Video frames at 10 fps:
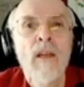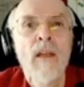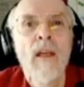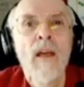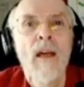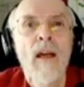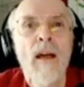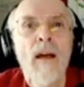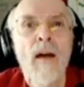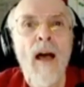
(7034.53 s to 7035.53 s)

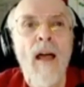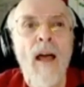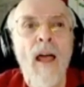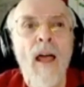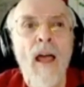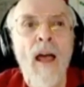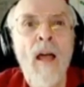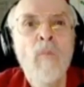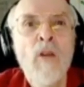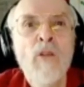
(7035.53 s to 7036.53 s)
I'm
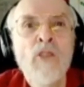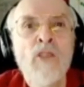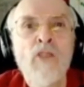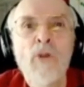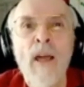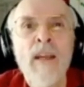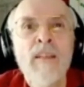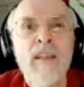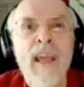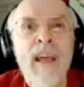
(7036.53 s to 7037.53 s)
used to trying to get
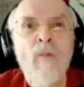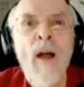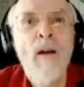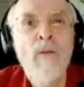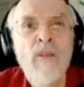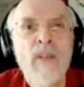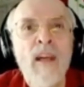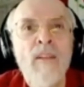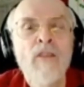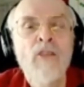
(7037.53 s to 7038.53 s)
around the other
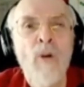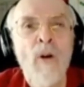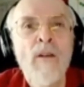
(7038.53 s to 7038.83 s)
sword